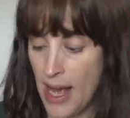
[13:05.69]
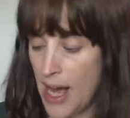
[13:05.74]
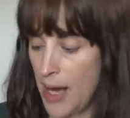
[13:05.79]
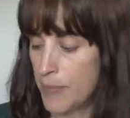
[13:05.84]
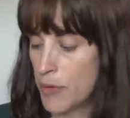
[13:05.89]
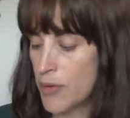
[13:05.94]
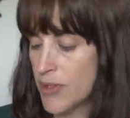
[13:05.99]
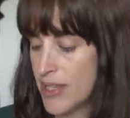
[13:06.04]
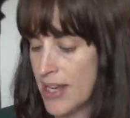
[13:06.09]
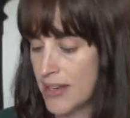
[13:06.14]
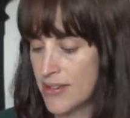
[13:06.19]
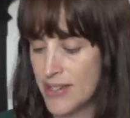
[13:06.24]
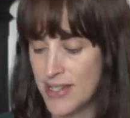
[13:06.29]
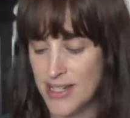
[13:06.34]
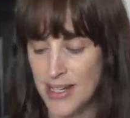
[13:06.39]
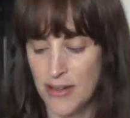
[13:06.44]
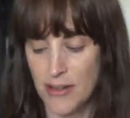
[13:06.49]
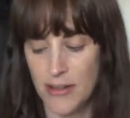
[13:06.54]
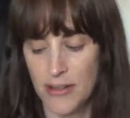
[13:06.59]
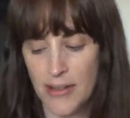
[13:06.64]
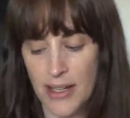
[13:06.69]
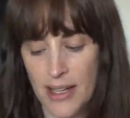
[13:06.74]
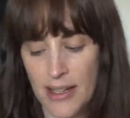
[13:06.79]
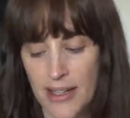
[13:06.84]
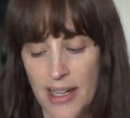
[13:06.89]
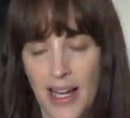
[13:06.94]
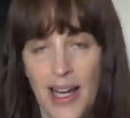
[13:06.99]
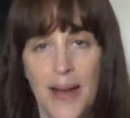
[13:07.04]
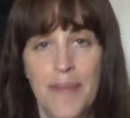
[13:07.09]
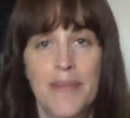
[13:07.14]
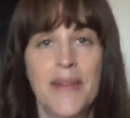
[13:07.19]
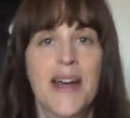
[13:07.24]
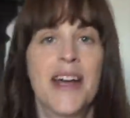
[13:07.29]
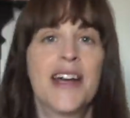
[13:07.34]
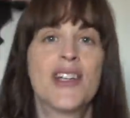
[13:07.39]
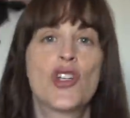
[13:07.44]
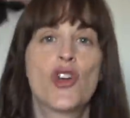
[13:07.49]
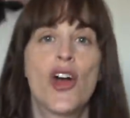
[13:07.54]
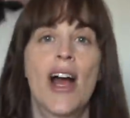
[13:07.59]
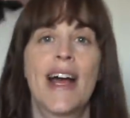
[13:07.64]
I'm also still
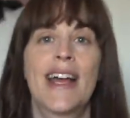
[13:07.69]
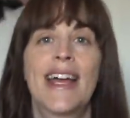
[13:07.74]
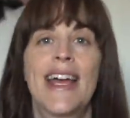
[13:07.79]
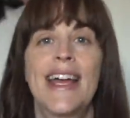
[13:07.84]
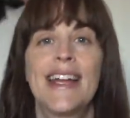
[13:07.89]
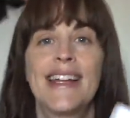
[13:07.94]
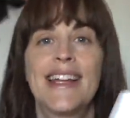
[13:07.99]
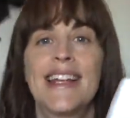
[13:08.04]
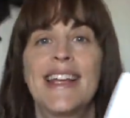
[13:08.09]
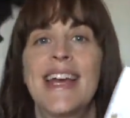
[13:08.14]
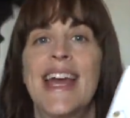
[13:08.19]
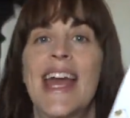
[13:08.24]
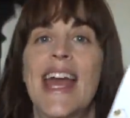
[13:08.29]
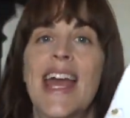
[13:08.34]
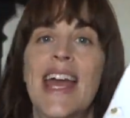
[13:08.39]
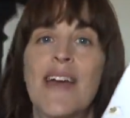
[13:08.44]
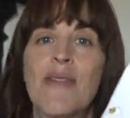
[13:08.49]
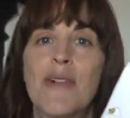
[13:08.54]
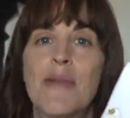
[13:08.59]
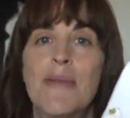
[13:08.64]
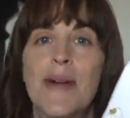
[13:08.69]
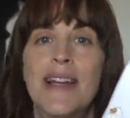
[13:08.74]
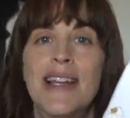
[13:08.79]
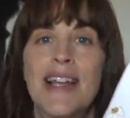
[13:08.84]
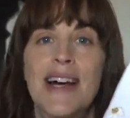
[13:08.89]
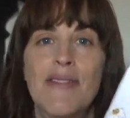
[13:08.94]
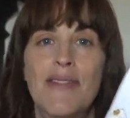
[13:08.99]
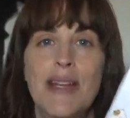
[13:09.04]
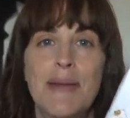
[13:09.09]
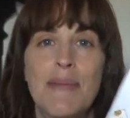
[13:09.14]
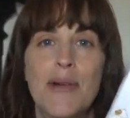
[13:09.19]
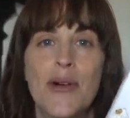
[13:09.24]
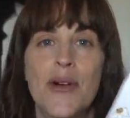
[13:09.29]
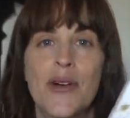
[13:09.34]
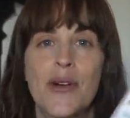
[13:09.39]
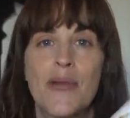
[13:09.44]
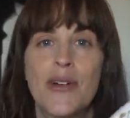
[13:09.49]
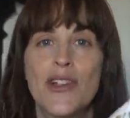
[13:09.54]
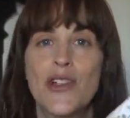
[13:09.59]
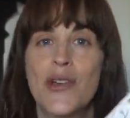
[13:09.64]
tracking the year with my lovely
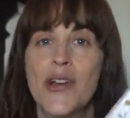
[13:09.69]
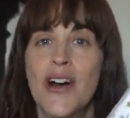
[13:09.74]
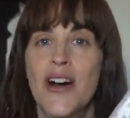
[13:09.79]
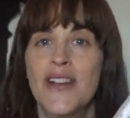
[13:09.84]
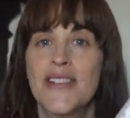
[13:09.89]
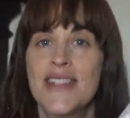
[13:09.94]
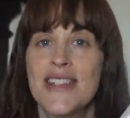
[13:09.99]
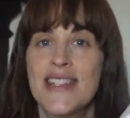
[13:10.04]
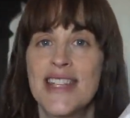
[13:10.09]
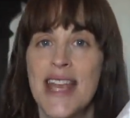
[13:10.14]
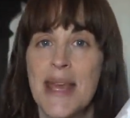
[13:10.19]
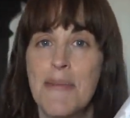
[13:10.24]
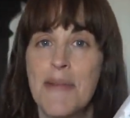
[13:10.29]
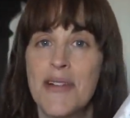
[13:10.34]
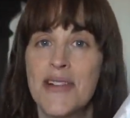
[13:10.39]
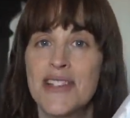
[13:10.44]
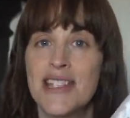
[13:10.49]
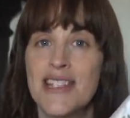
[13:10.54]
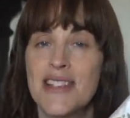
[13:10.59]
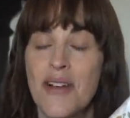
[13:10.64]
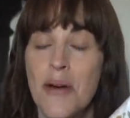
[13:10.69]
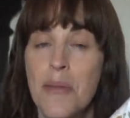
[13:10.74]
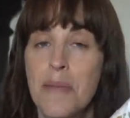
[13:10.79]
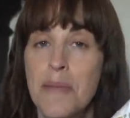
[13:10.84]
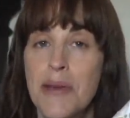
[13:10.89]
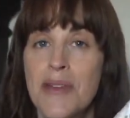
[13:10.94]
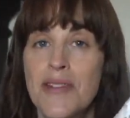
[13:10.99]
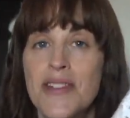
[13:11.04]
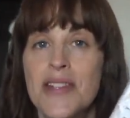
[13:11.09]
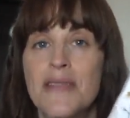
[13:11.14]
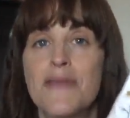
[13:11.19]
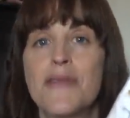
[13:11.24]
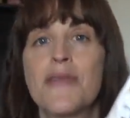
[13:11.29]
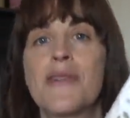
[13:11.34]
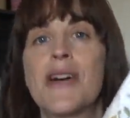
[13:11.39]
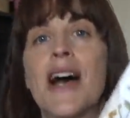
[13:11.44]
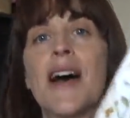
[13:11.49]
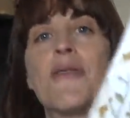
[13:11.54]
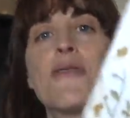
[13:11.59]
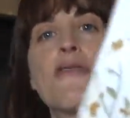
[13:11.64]
book, which you can't see because it's got a beautiful
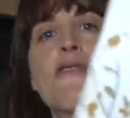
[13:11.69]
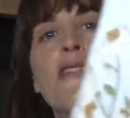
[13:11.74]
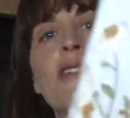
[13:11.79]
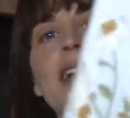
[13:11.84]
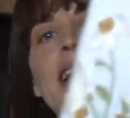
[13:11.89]
cover on